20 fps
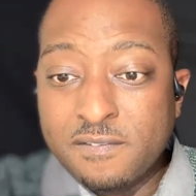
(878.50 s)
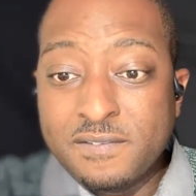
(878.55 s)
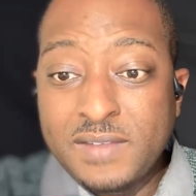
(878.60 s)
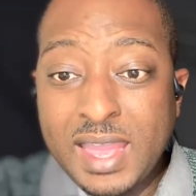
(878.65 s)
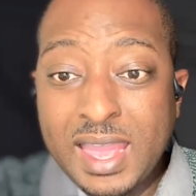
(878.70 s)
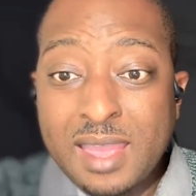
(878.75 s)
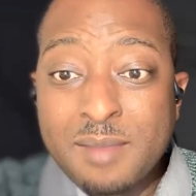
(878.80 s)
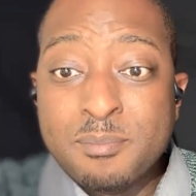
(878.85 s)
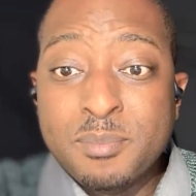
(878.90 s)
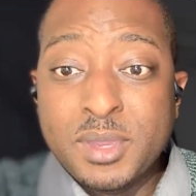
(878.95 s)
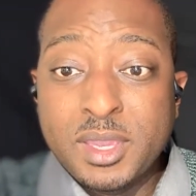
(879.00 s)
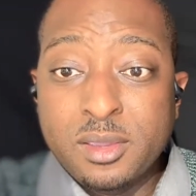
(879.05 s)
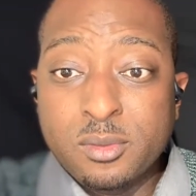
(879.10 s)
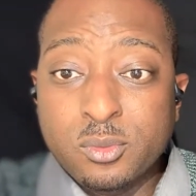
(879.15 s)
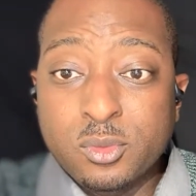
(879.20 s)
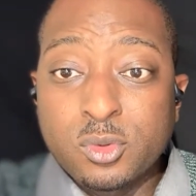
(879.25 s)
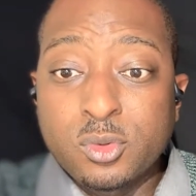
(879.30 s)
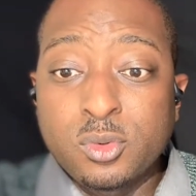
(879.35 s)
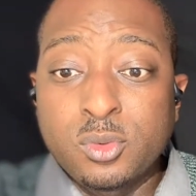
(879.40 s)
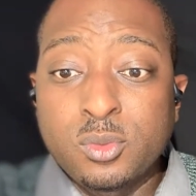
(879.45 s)
5
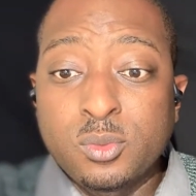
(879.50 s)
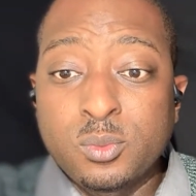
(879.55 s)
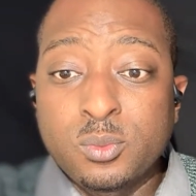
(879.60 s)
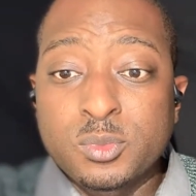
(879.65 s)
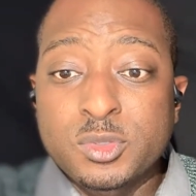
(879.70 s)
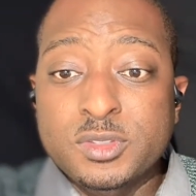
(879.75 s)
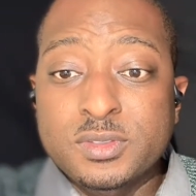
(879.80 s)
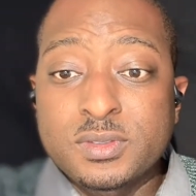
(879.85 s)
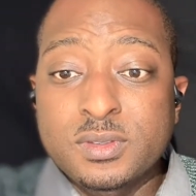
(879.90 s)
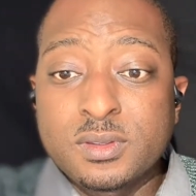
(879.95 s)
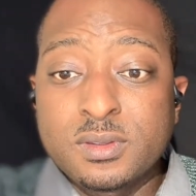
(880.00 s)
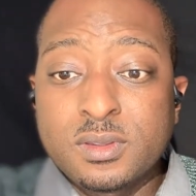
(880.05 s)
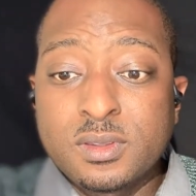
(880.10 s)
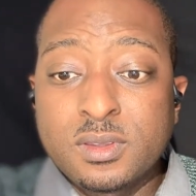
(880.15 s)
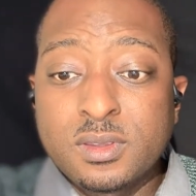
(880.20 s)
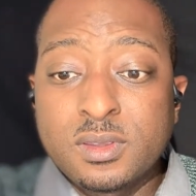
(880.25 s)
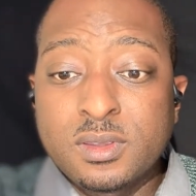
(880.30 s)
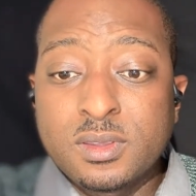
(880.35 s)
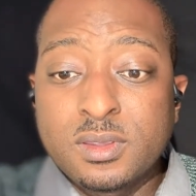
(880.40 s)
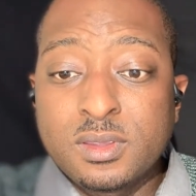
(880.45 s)
bedrooms,
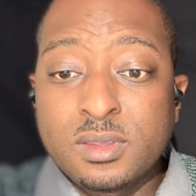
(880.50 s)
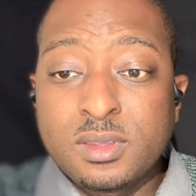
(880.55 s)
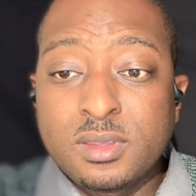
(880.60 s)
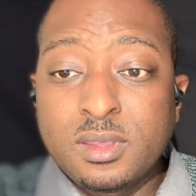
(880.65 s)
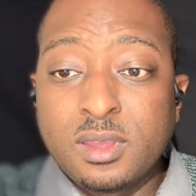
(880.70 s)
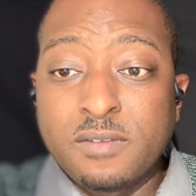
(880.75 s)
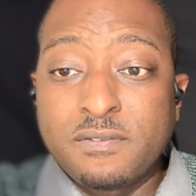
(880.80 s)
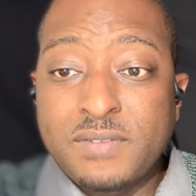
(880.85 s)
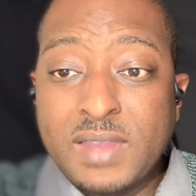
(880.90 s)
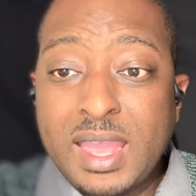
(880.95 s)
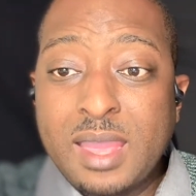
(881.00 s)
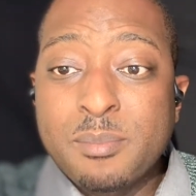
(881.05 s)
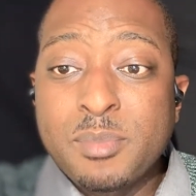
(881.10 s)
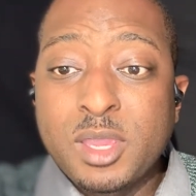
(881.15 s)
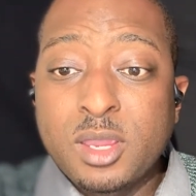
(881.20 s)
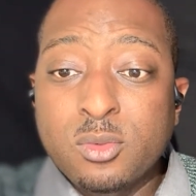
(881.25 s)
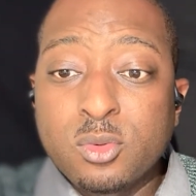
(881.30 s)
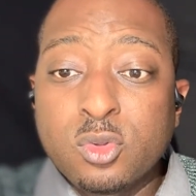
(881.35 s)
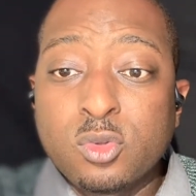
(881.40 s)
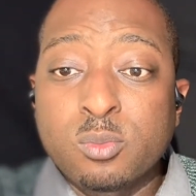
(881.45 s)
a 5
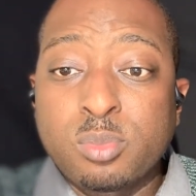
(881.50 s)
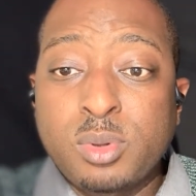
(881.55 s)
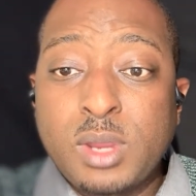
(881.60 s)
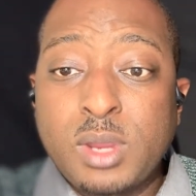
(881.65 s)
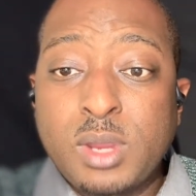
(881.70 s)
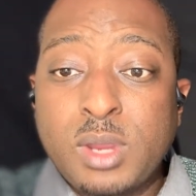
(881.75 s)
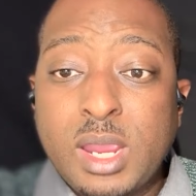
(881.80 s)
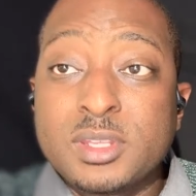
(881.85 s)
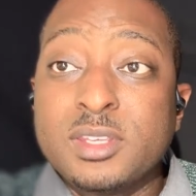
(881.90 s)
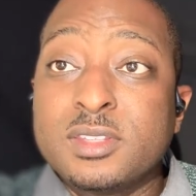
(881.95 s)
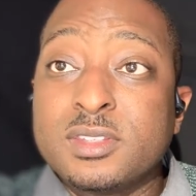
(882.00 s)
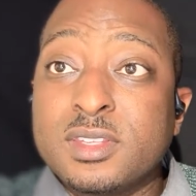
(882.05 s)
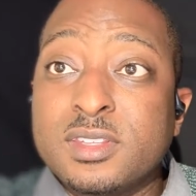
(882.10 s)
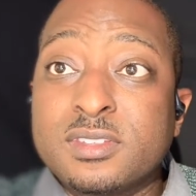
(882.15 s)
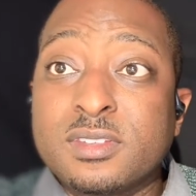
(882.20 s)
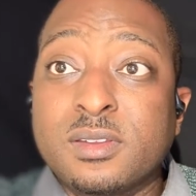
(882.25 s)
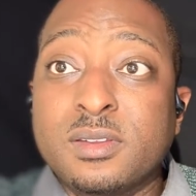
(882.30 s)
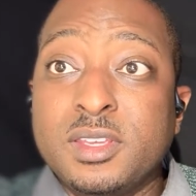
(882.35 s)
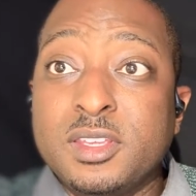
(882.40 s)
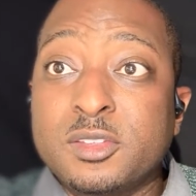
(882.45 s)
bedroom property
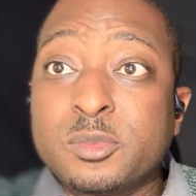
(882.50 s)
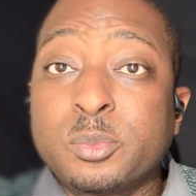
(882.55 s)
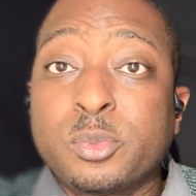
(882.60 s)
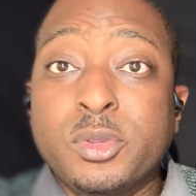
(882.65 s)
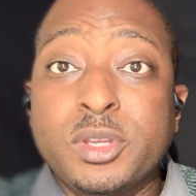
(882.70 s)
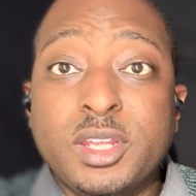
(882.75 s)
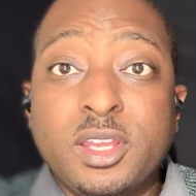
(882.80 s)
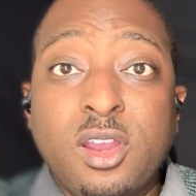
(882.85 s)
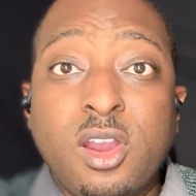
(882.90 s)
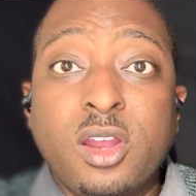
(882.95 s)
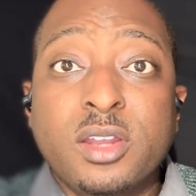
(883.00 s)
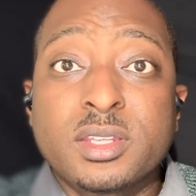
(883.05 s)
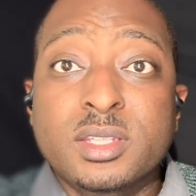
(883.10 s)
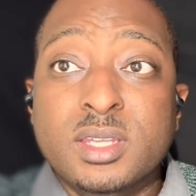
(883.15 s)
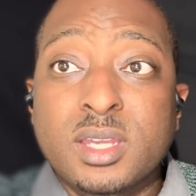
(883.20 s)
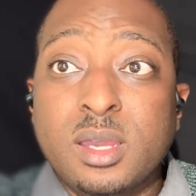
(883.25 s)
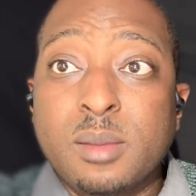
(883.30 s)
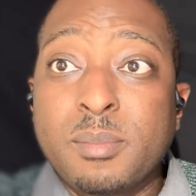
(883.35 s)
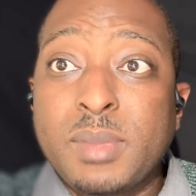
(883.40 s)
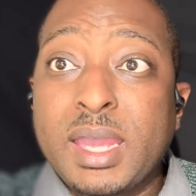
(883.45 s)
is pretty hard
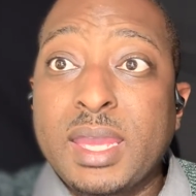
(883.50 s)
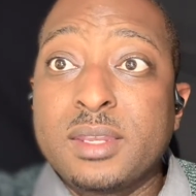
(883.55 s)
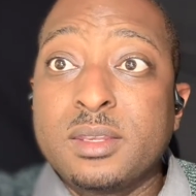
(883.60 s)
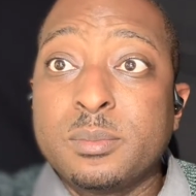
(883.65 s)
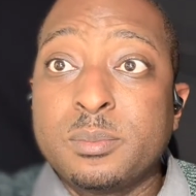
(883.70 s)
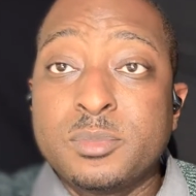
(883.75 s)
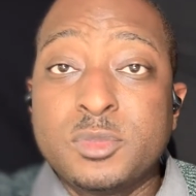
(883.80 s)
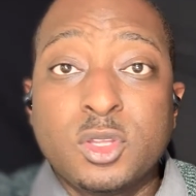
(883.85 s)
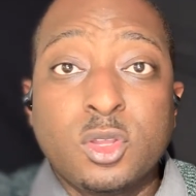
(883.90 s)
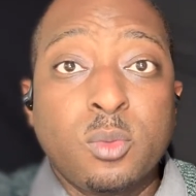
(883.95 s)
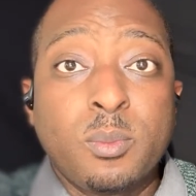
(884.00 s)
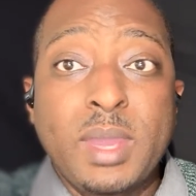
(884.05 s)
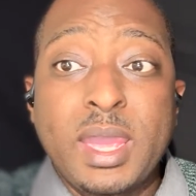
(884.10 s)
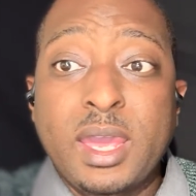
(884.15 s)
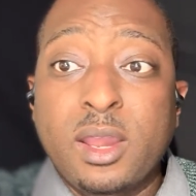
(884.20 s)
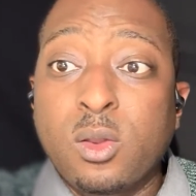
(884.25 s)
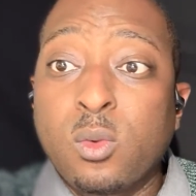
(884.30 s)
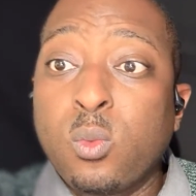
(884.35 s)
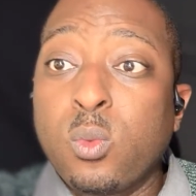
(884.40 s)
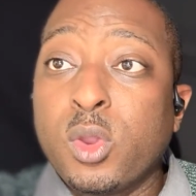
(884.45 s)
to come by, no
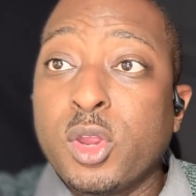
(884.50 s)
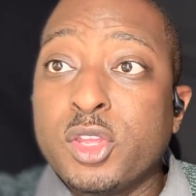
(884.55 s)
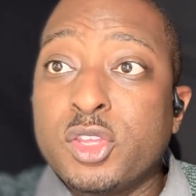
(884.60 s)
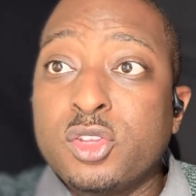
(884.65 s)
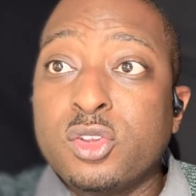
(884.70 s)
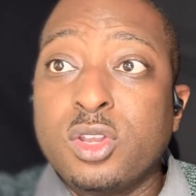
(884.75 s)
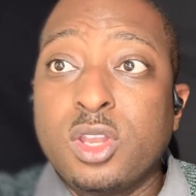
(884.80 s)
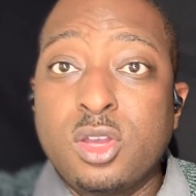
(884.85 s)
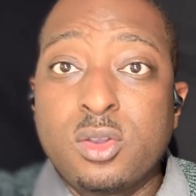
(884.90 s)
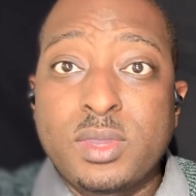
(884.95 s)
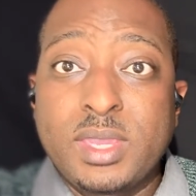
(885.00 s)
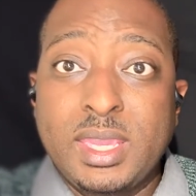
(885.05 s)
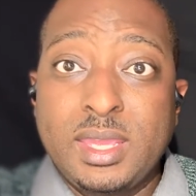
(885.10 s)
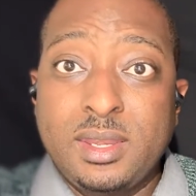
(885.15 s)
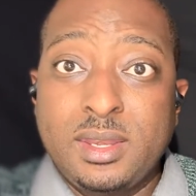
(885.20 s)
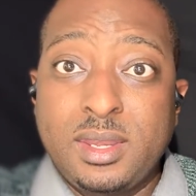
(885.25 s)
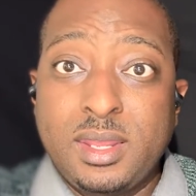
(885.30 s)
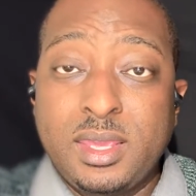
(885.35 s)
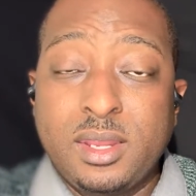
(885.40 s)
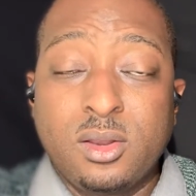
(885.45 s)
matter where you're
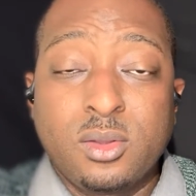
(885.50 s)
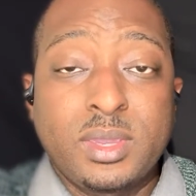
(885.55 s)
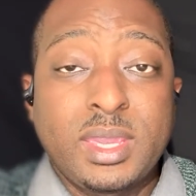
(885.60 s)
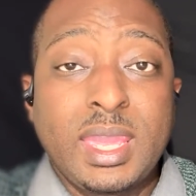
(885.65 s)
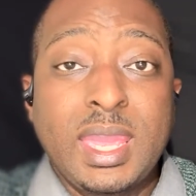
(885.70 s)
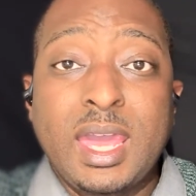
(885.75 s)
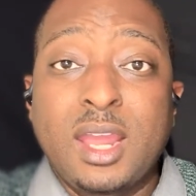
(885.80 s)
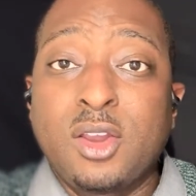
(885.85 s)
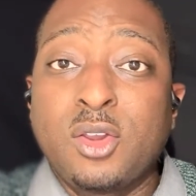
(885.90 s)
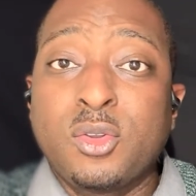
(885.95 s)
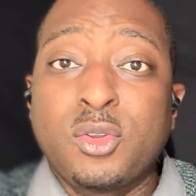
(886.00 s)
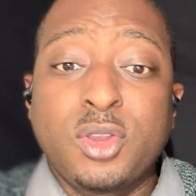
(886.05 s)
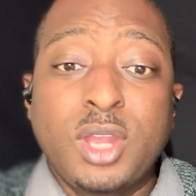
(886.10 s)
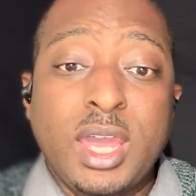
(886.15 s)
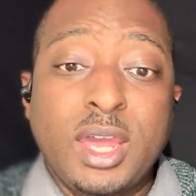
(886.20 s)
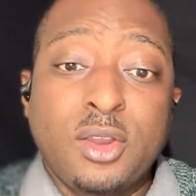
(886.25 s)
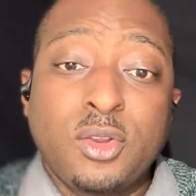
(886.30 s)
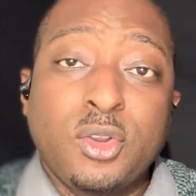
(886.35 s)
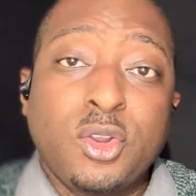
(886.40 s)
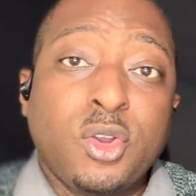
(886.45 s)
located at. Okay, I
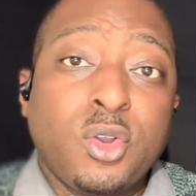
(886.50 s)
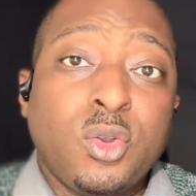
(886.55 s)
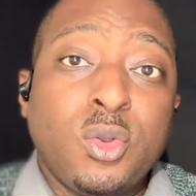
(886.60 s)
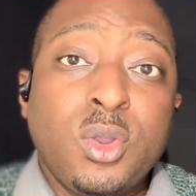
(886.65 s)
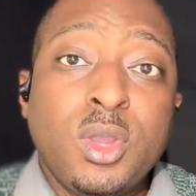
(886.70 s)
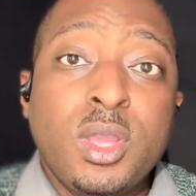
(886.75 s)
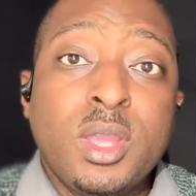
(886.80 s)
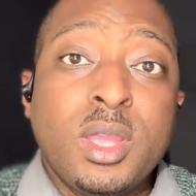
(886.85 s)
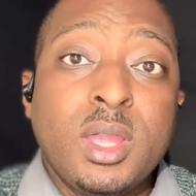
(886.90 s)
don't know.